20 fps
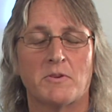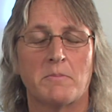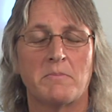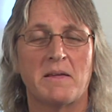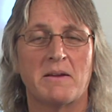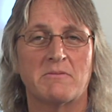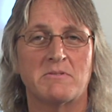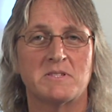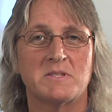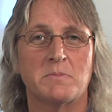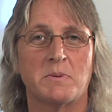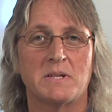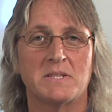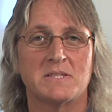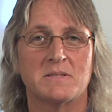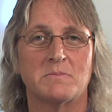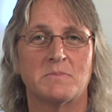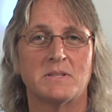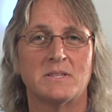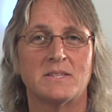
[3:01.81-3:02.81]
from that
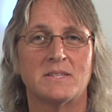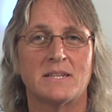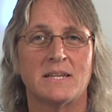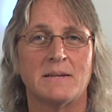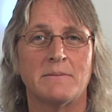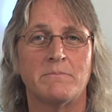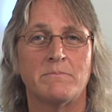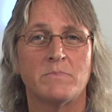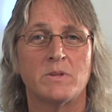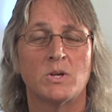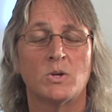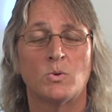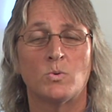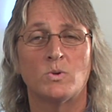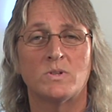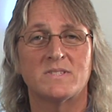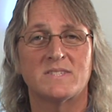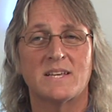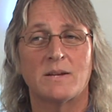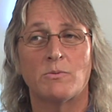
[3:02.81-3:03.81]
responsibility.
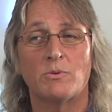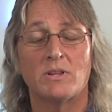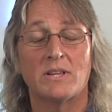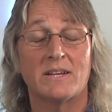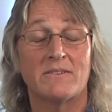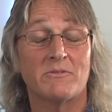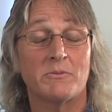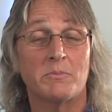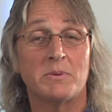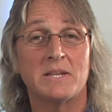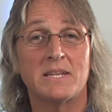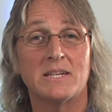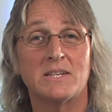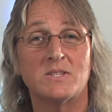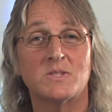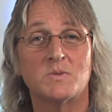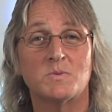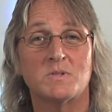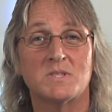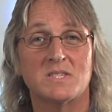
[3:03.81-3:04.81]
We'll say, well, everybody
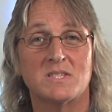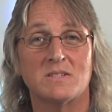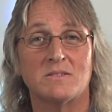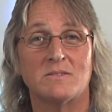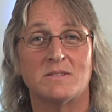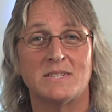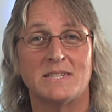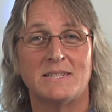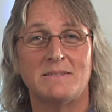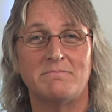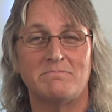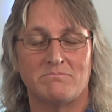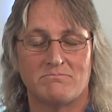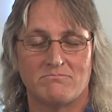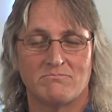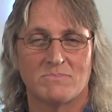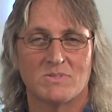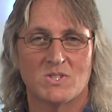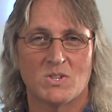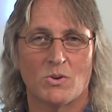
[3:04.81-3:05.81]
else was doing it,
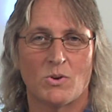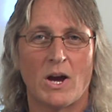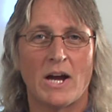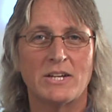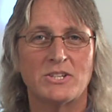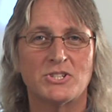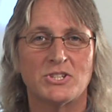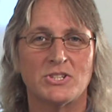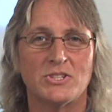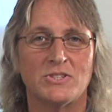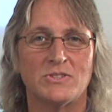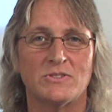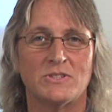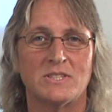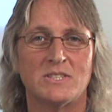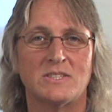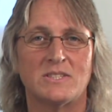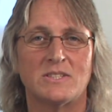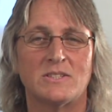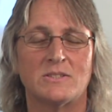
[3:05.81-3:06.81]
so I should do
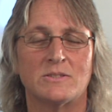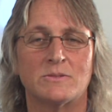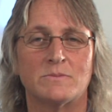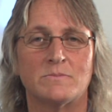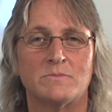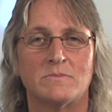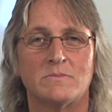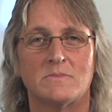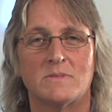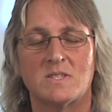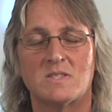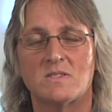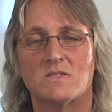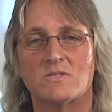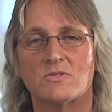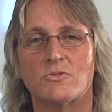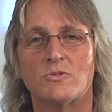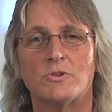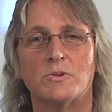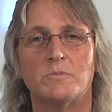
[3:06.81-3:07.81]
it too. This
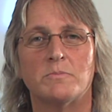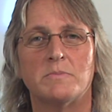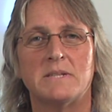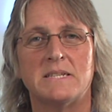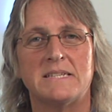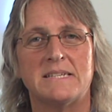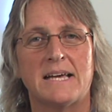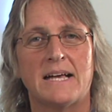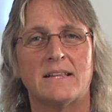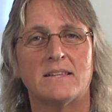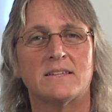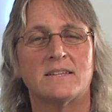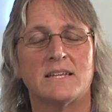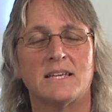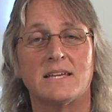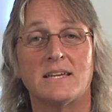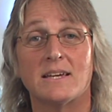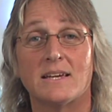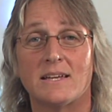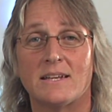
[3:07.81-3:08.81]
is group
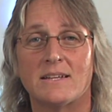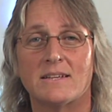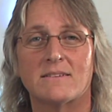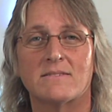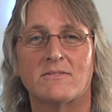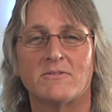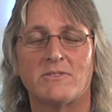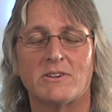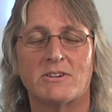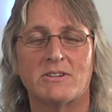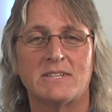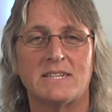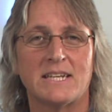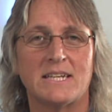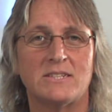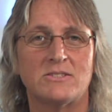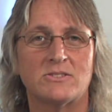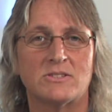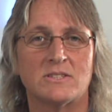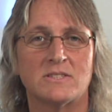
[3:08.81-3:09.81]
mentality, and it's very
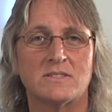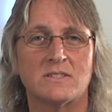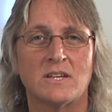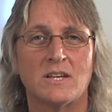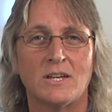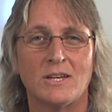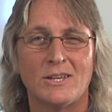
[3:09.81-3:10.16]
dangerous.